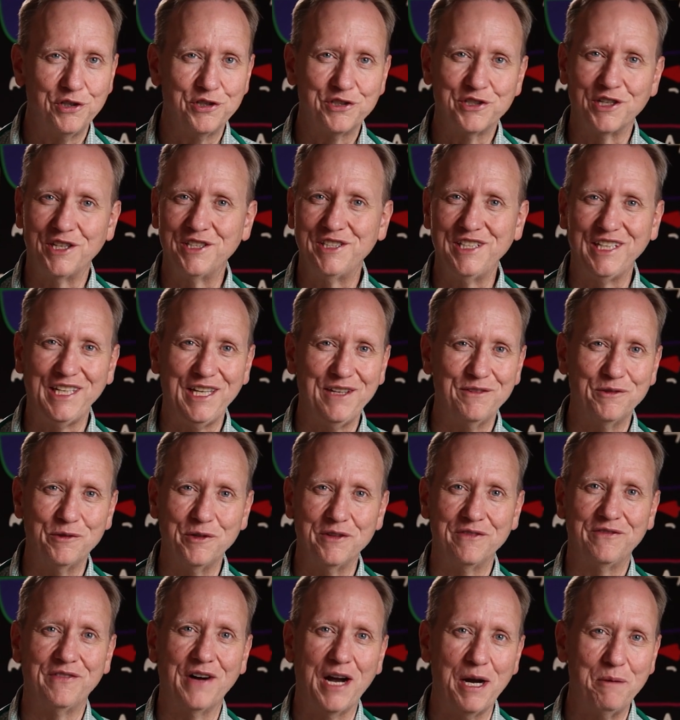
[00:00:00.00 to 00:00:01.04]
you're shunting even
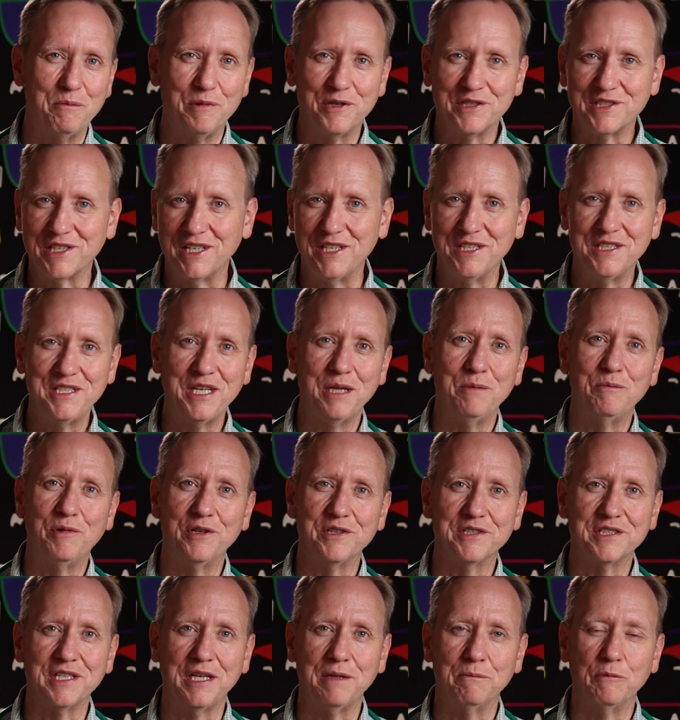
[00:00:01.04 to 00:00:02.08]
with 5%,
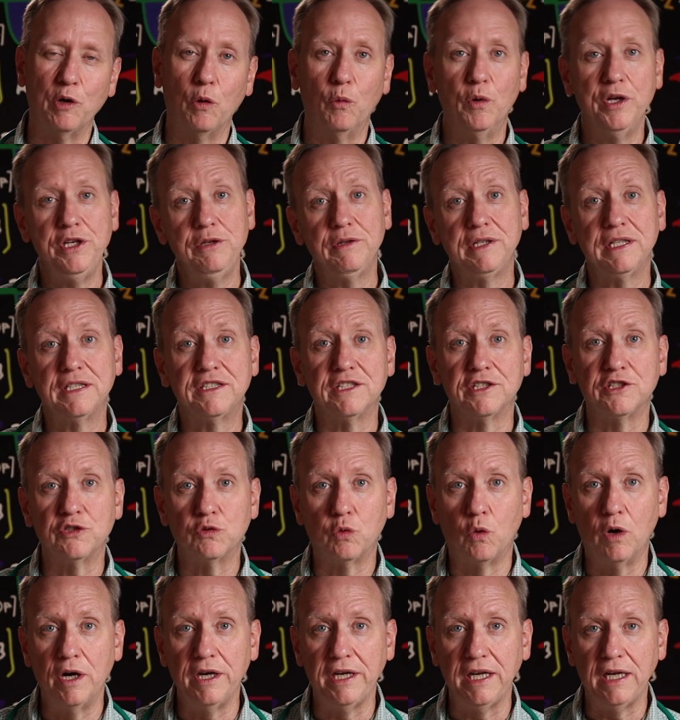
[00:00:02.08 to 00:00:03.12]
10%. But when you get to
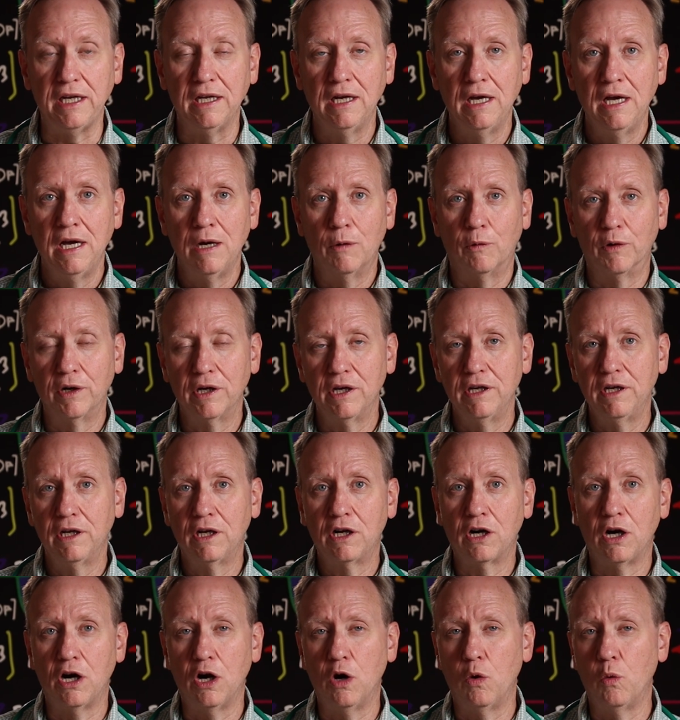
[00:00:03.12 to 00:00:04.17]
20, we're going to
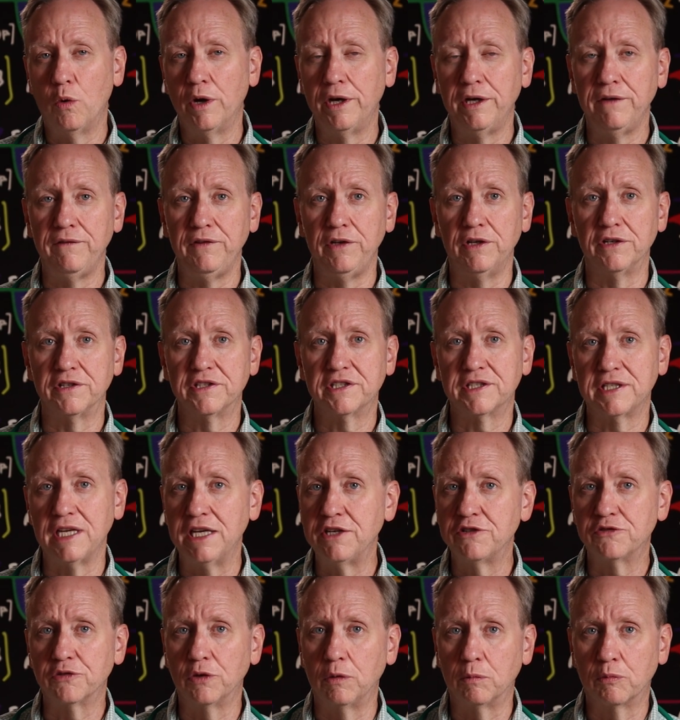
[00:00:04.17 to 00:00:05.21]
call one of your
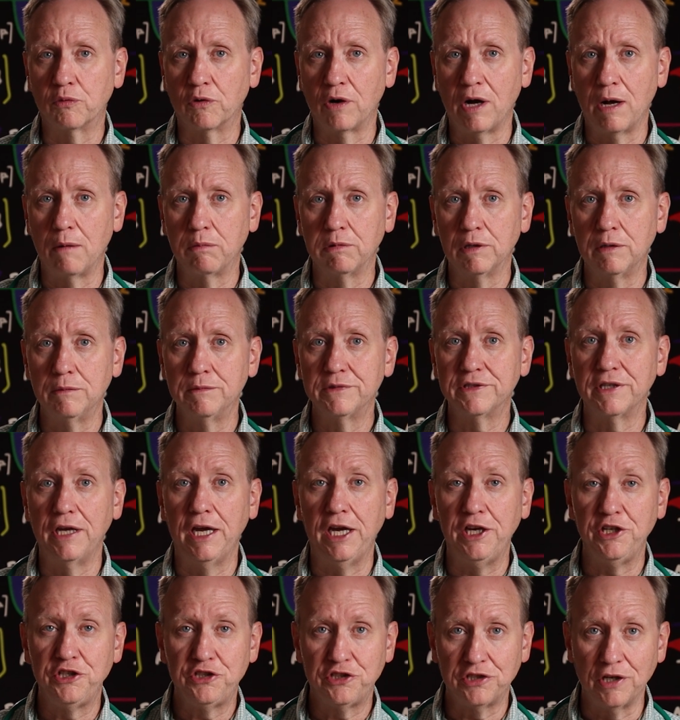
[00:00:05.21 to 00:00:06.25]
central problems
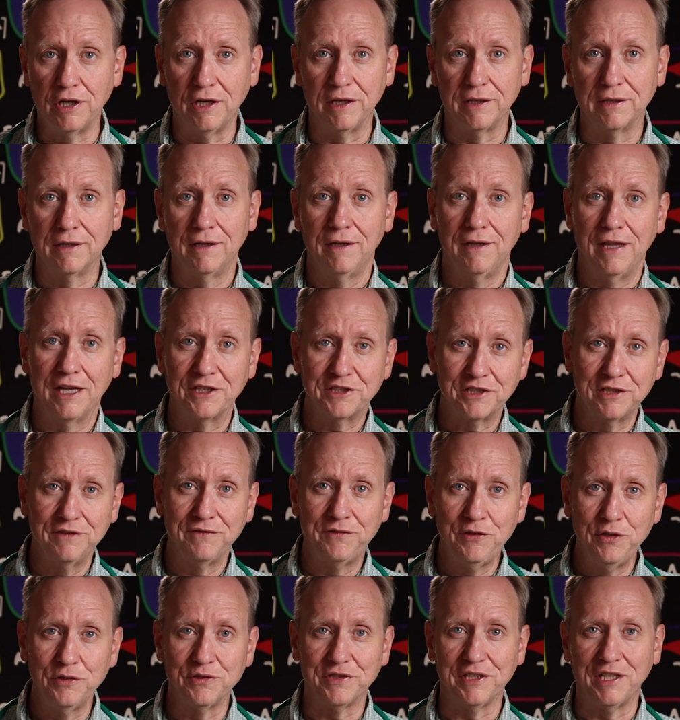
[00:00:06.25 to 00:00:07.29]
a shunt. That's
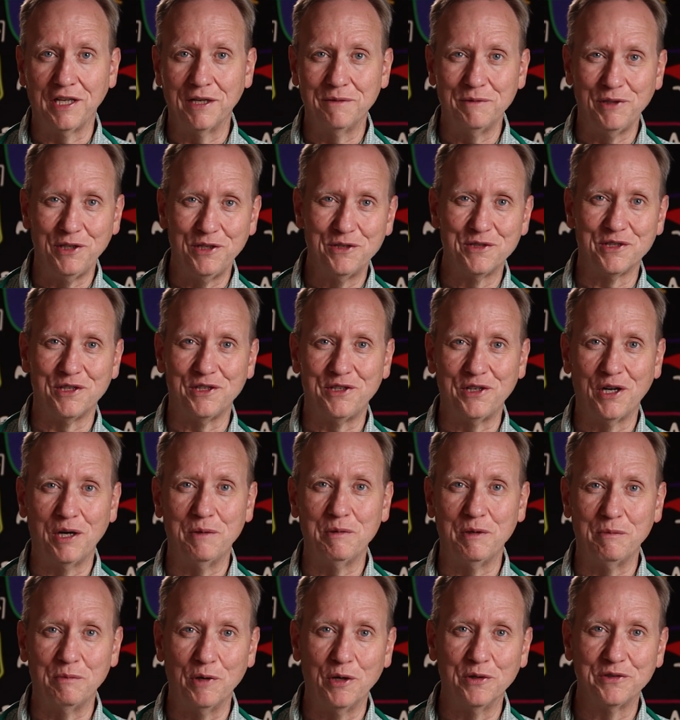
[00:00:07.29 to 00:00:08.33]
confusing. I'm going to use the term
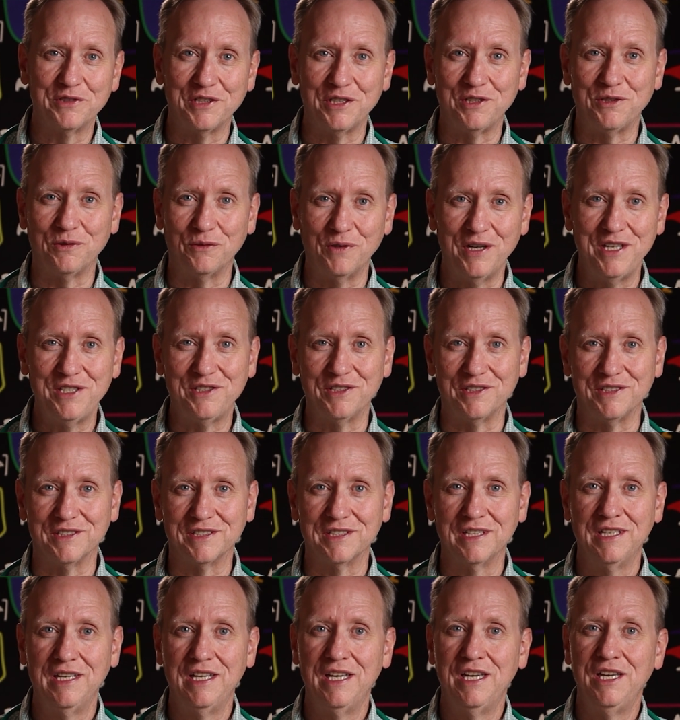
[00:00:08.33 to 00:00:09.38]
in both
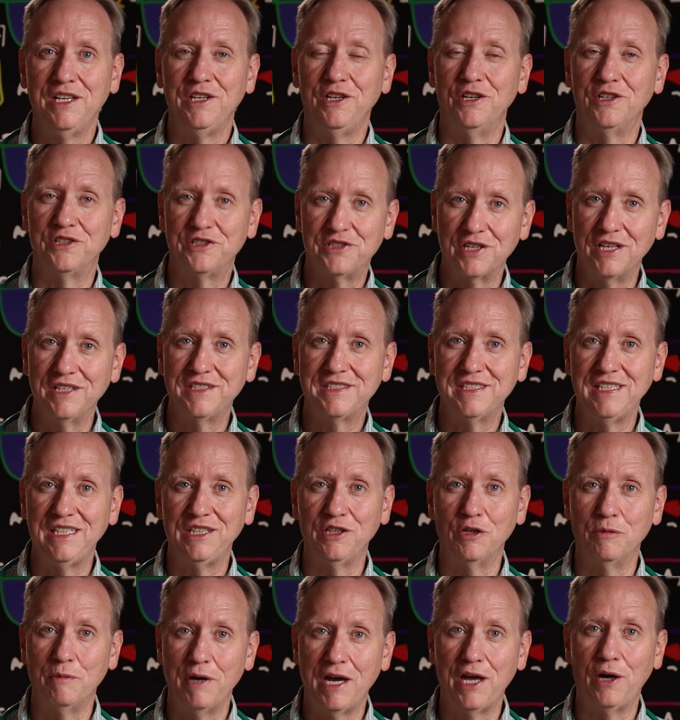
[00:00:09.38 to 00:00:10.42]
situations. You're shunting
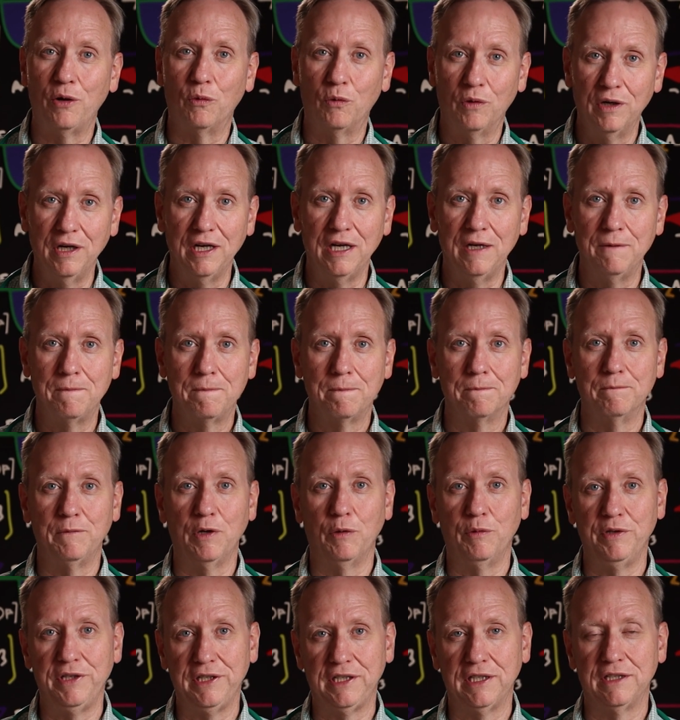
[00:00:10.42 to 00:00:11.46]
no matter what,
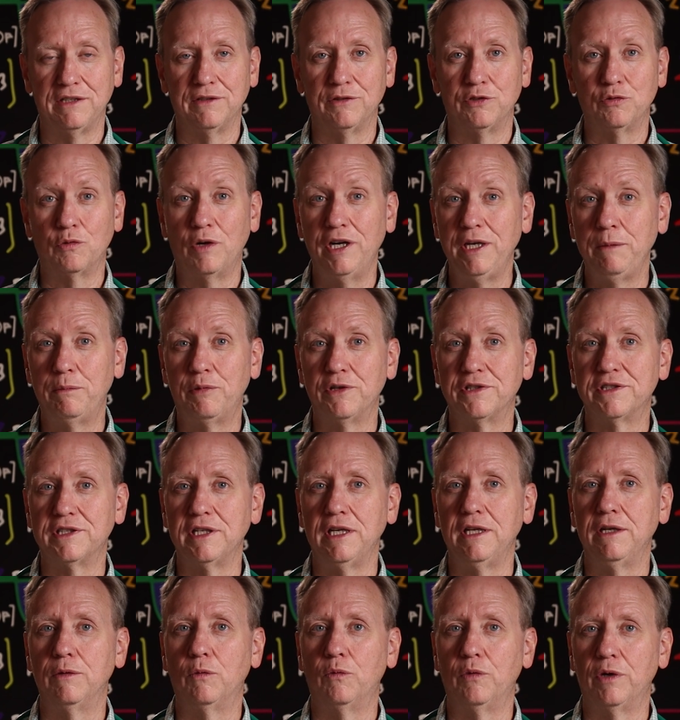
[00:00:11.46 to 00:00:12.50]
but when you get to
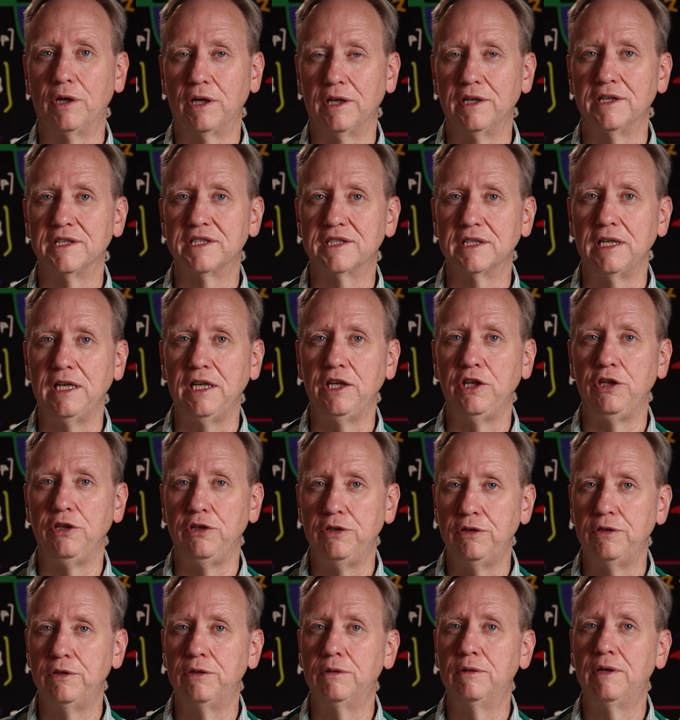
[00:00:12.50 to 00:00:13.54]
20%, we're going to say
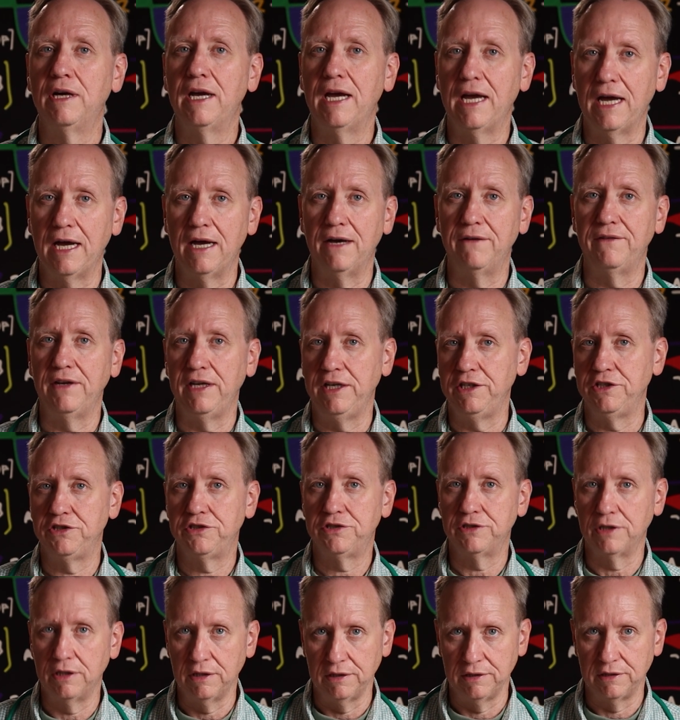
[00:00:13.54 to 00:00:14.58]
you have a
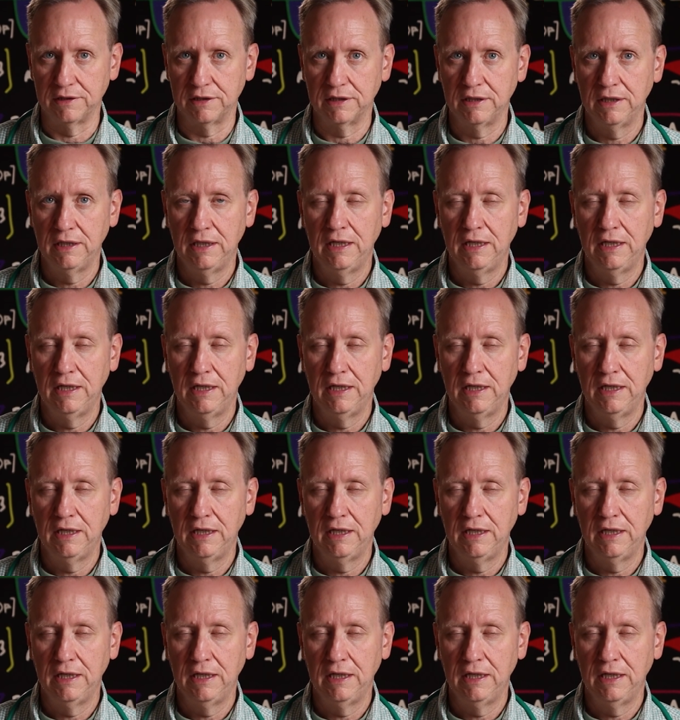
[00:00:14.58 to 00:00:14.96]
shunt.